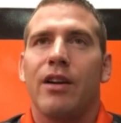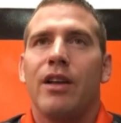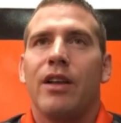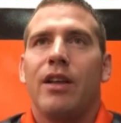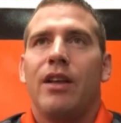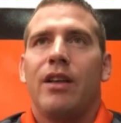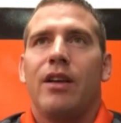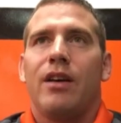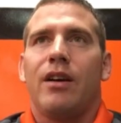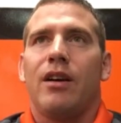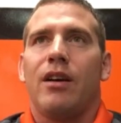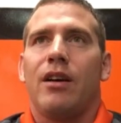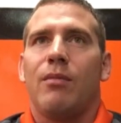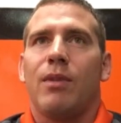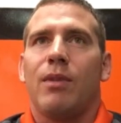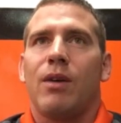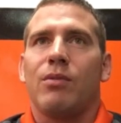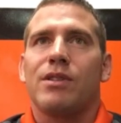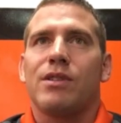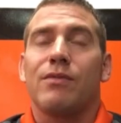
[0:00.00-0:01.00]
I
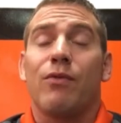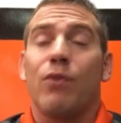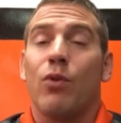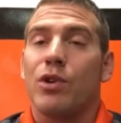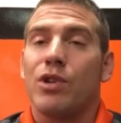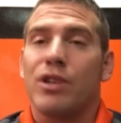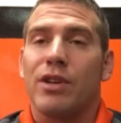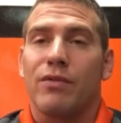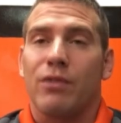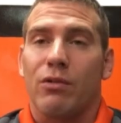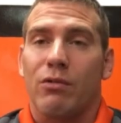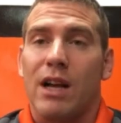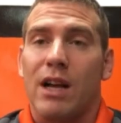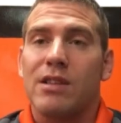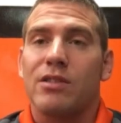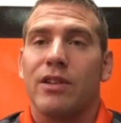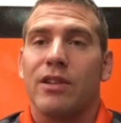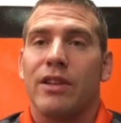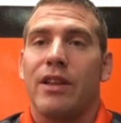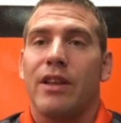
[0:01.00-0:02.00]
was fortunate enough to
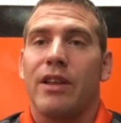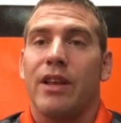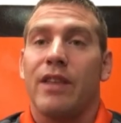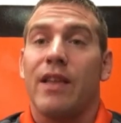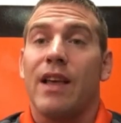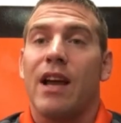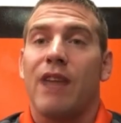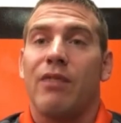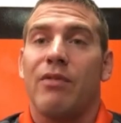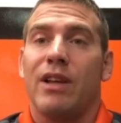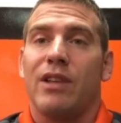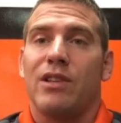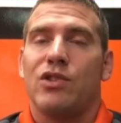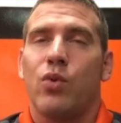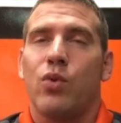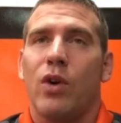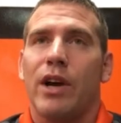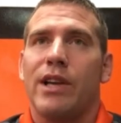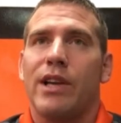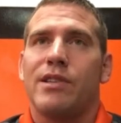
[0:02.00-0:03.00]
wrestle in that event
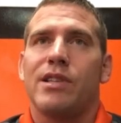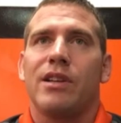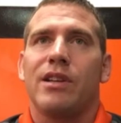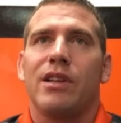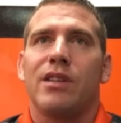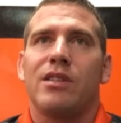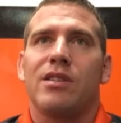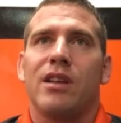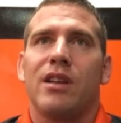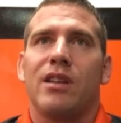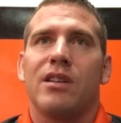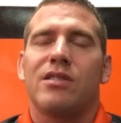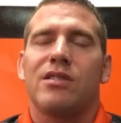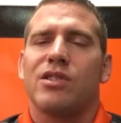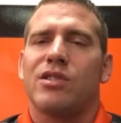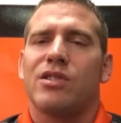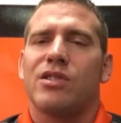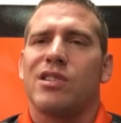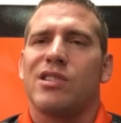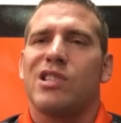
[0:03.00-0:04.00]
twice, and it's
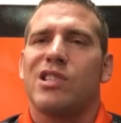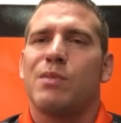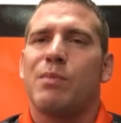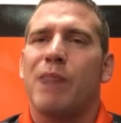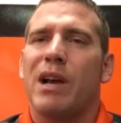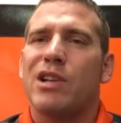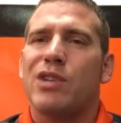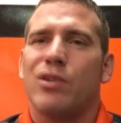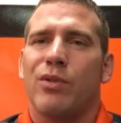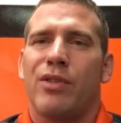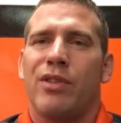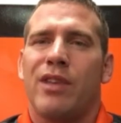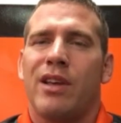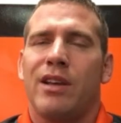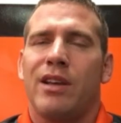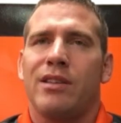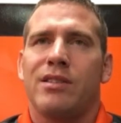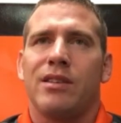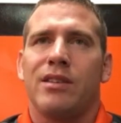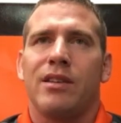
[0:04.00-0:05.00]
just a special thing
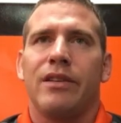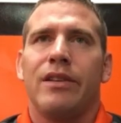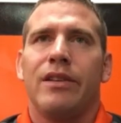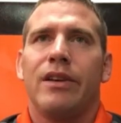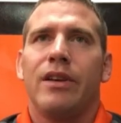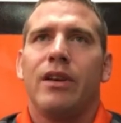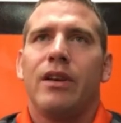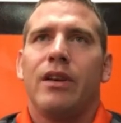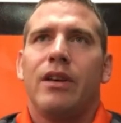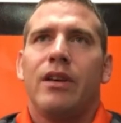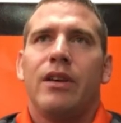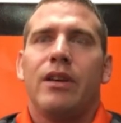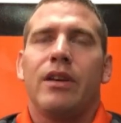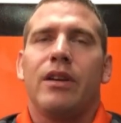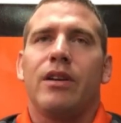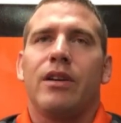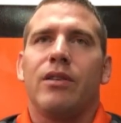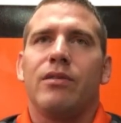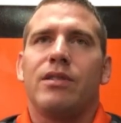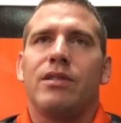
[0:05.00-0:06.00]
to, you
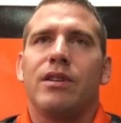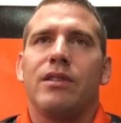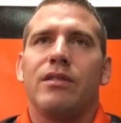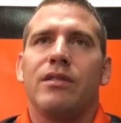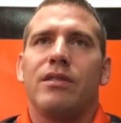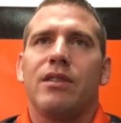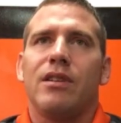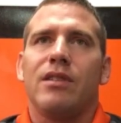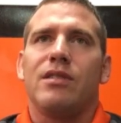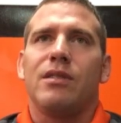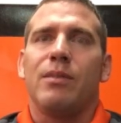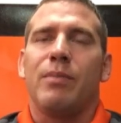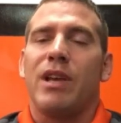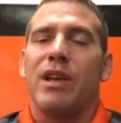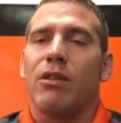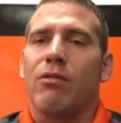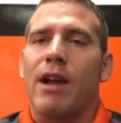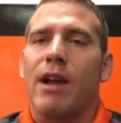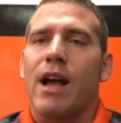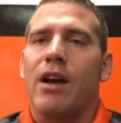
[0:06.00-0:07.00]
know, to be
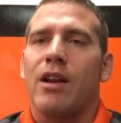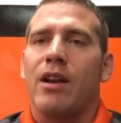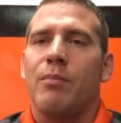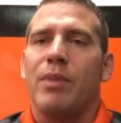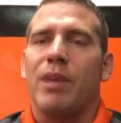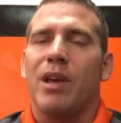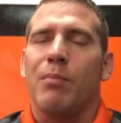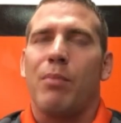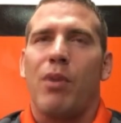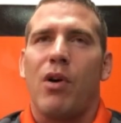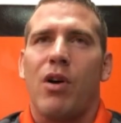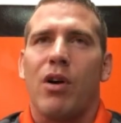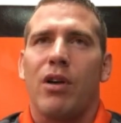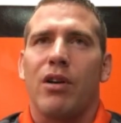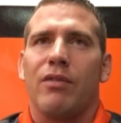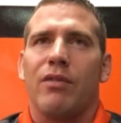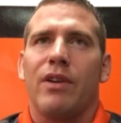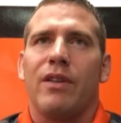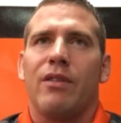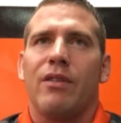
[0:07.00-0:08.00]
around and be a part of.
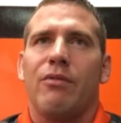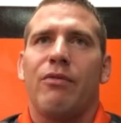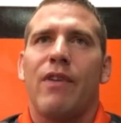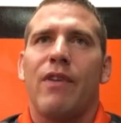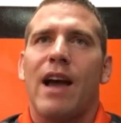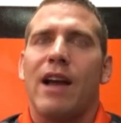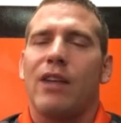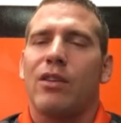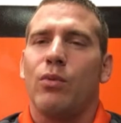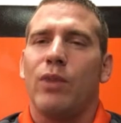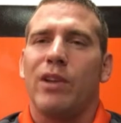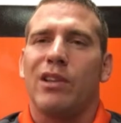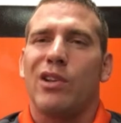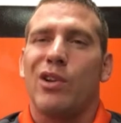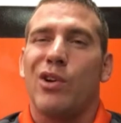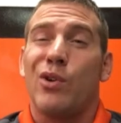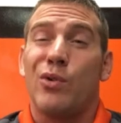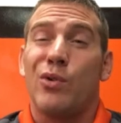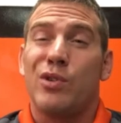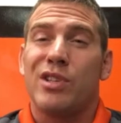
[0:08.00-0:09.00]
And the fact that we get to
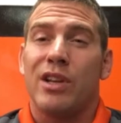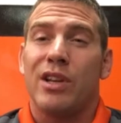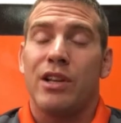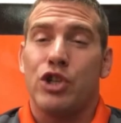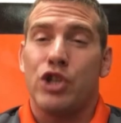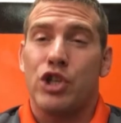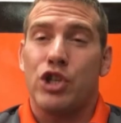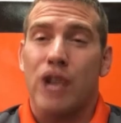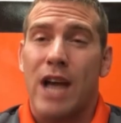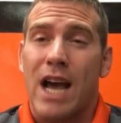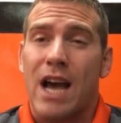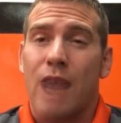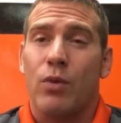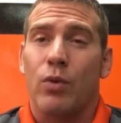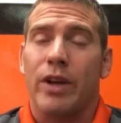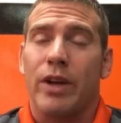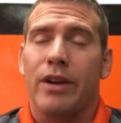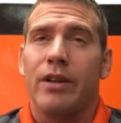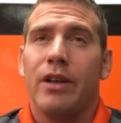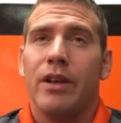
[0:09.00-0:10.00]
host it in Jadwin,
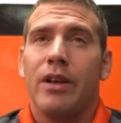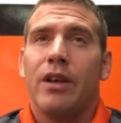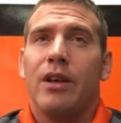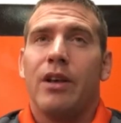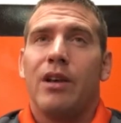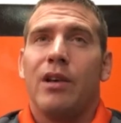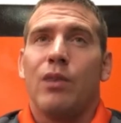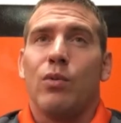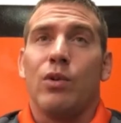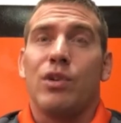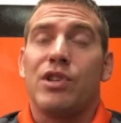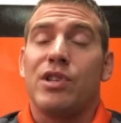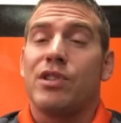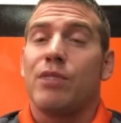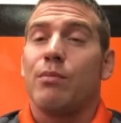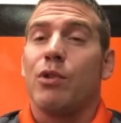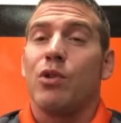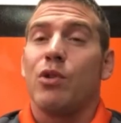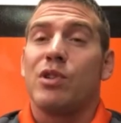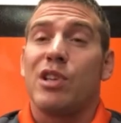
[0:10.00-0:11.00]
which is the
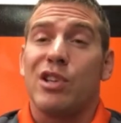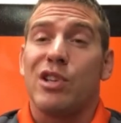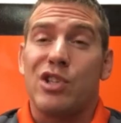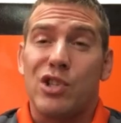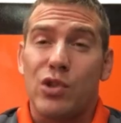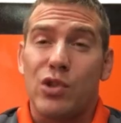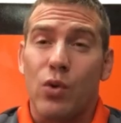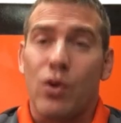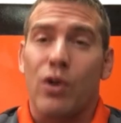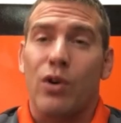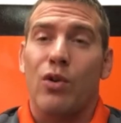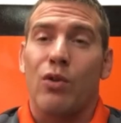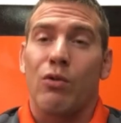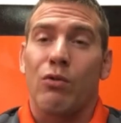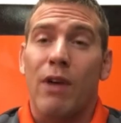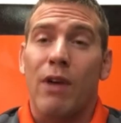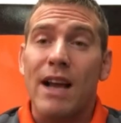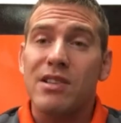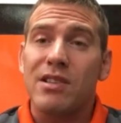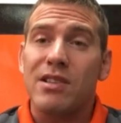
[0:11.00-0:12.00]
most historical
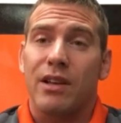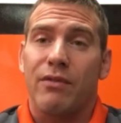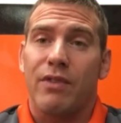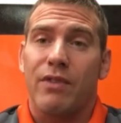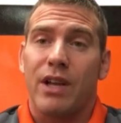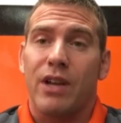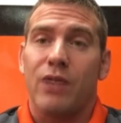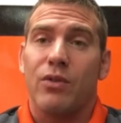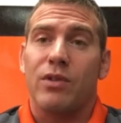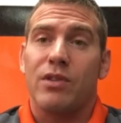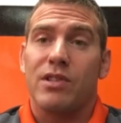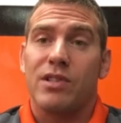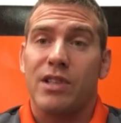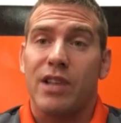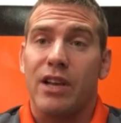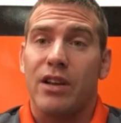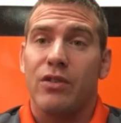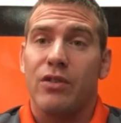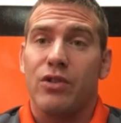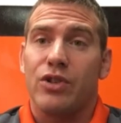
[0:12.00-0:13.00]
wrestling venue in the state
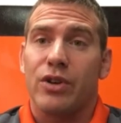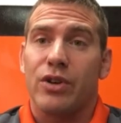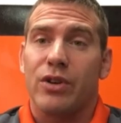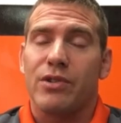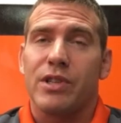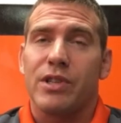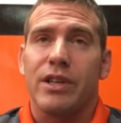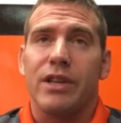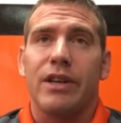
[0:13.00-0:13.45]
of New Jersey.